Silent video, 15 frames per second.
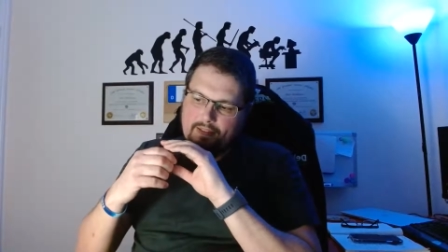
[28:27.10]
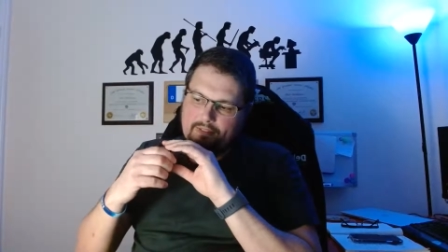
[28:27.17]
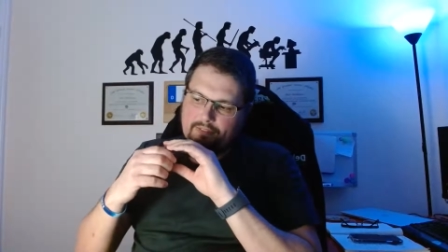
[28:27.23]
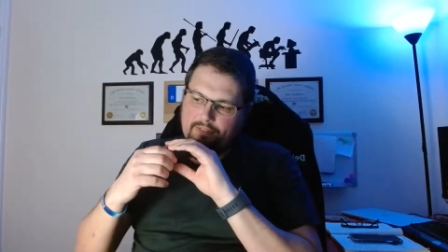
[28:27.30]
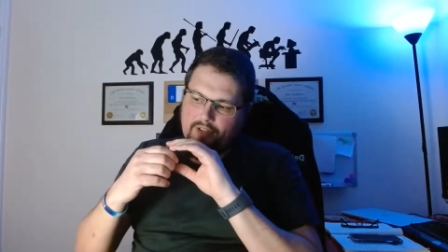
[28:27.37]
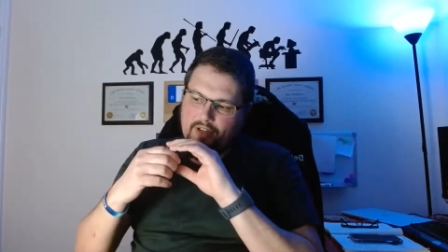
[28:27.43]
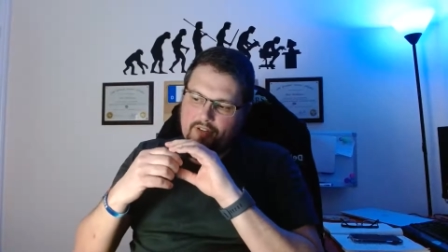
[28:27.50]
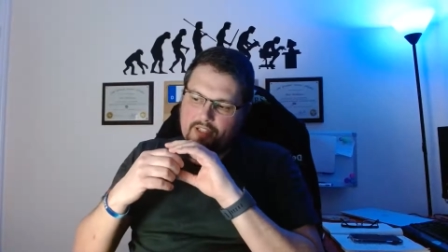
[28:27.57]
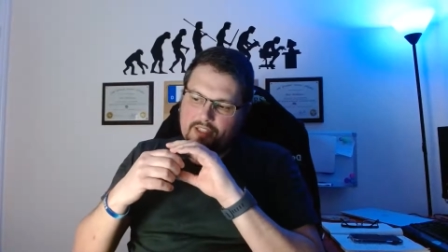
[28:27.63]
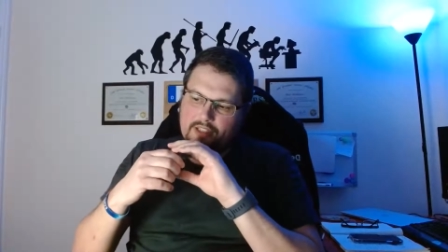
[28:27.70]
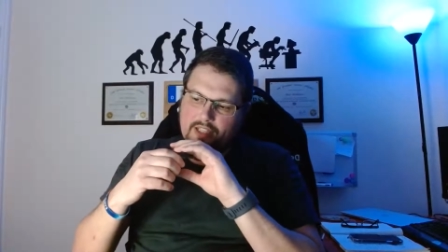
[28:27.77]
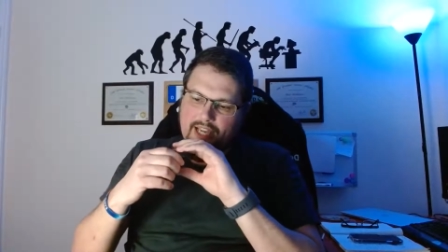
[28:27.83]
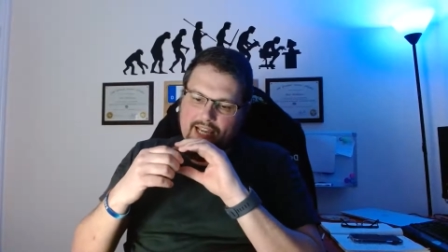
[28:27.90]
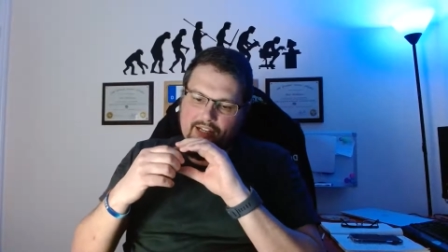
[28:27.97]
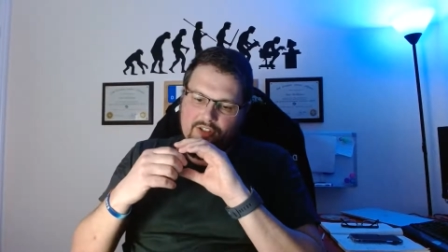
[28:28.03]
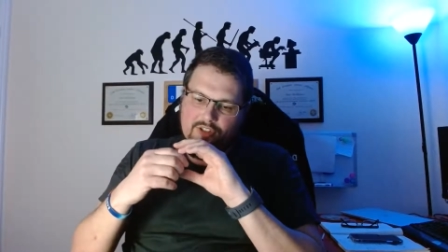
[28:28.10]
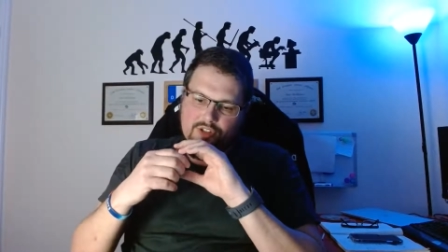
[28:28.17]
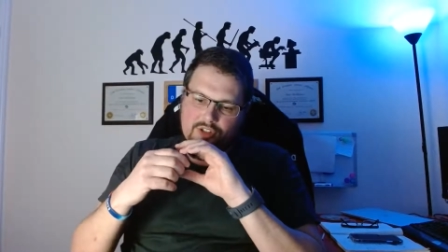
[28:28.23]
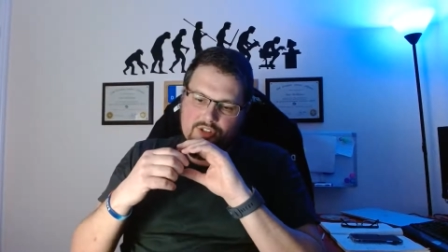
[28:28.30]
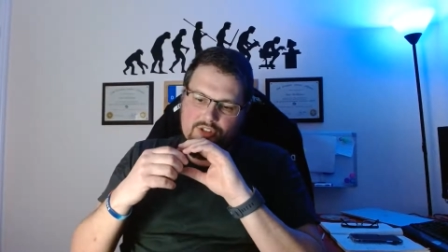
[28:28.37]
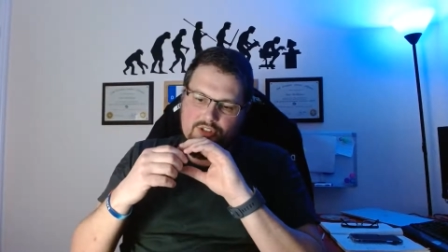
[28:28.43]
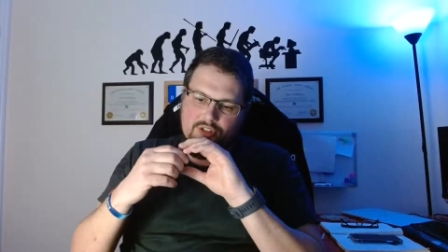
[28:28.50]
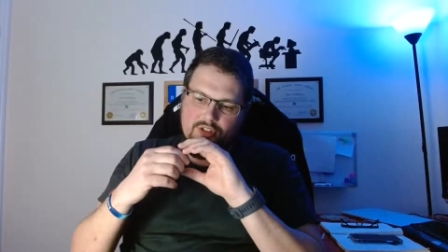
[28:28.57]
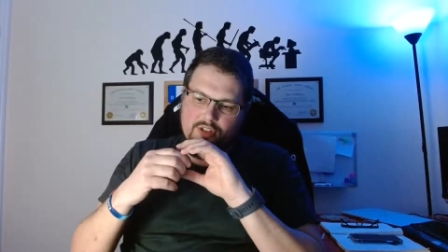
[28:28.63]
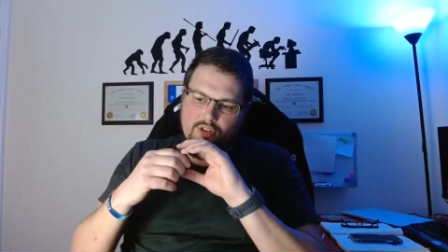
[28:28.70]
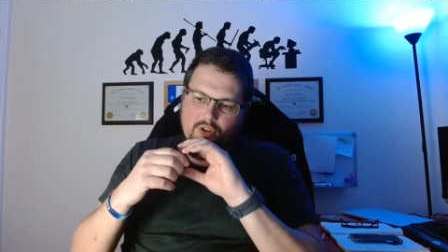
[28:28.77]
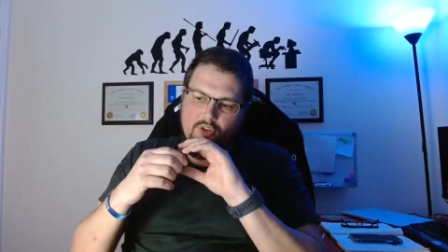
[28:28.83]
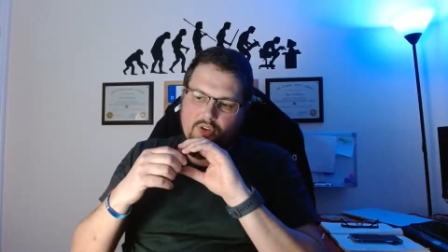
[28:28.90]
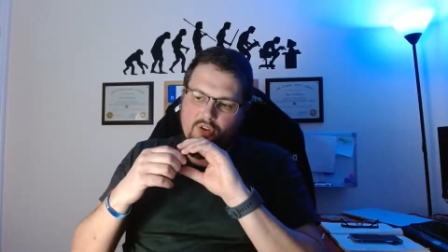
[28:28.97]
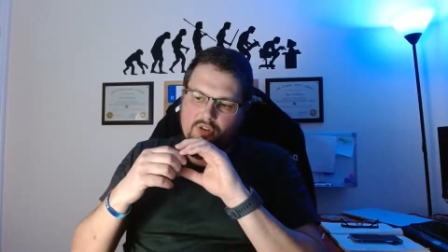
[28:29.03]
very anxious,
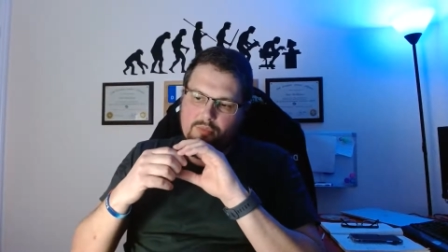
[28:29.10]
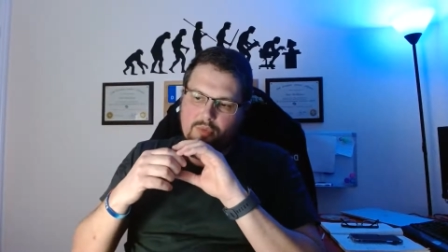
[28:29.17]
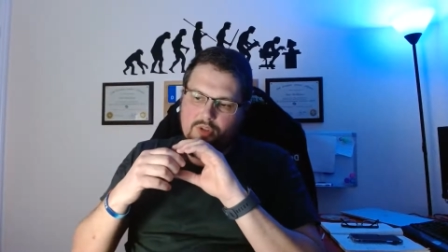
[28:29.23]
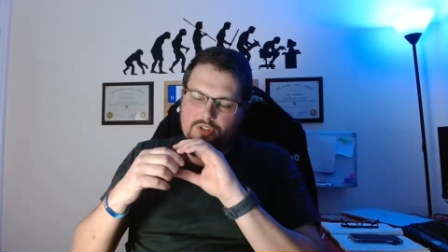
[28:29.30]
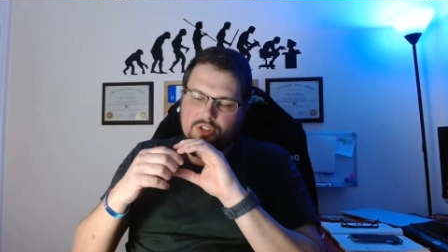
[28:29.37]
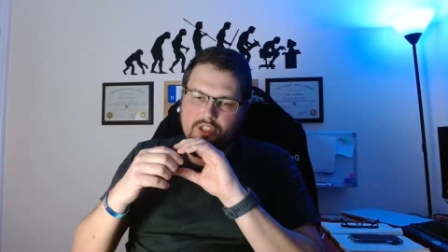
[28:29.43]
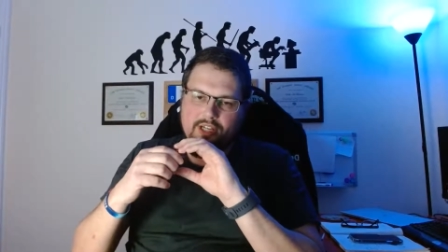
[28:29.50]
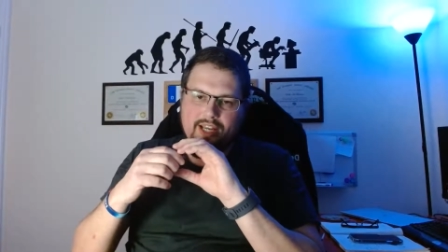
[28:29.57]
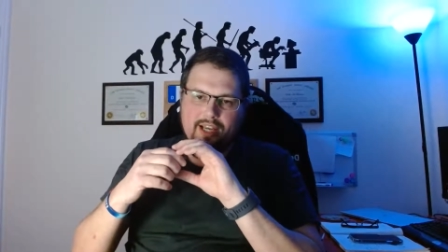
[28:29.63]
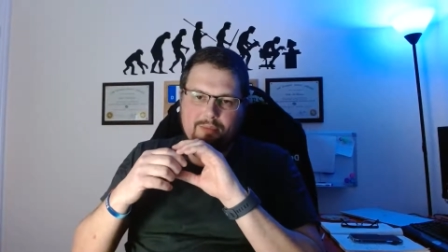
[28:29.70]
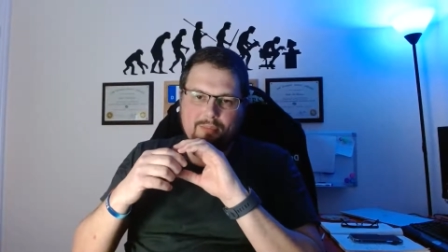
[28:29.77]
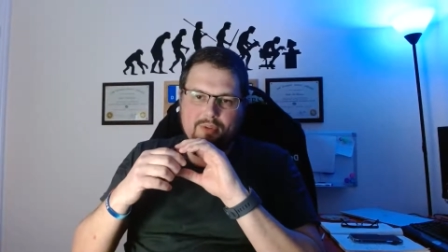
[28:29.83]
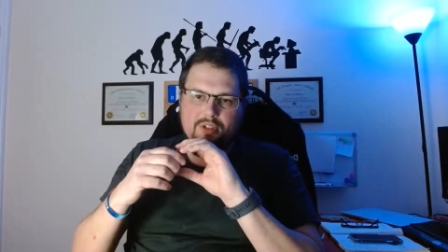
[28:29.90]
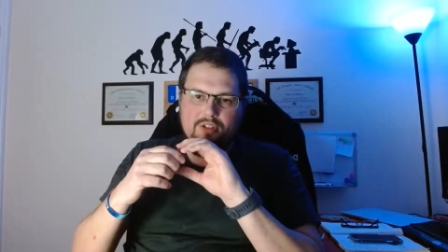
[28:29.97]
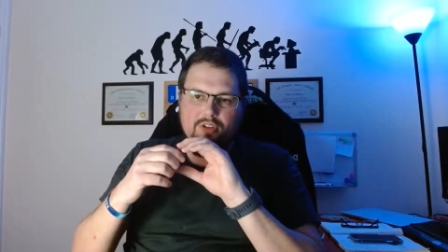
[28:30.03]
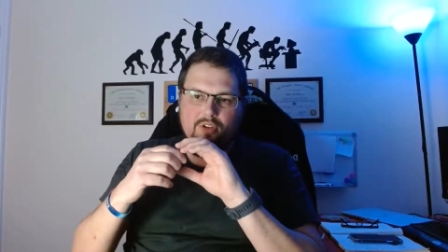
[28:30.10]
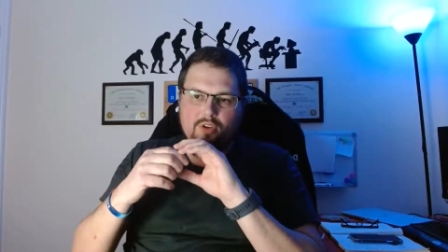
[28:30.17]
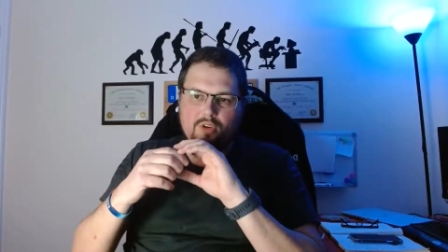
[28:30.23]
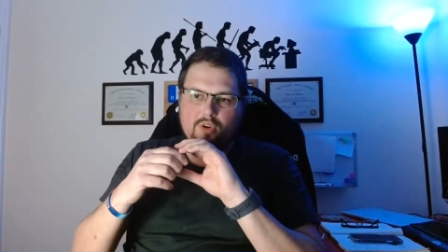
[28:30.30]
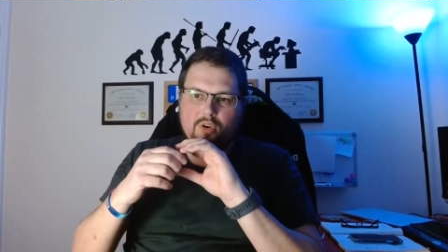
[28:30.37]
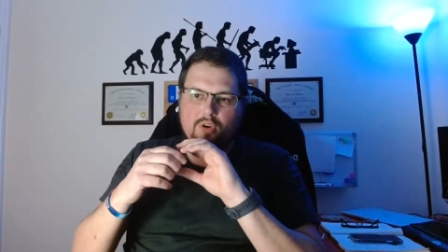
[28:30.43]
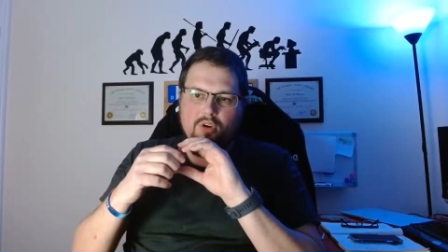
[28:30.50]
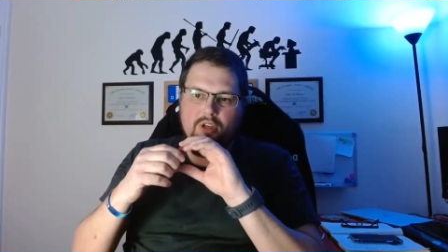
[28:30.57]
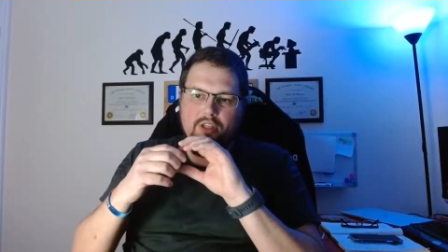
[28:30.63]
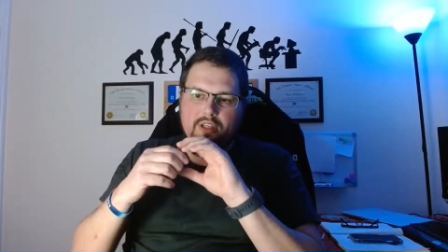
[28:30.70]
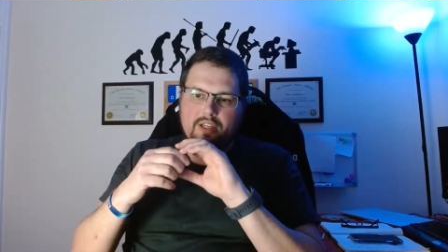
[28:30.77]
not knowing what's going to happen, or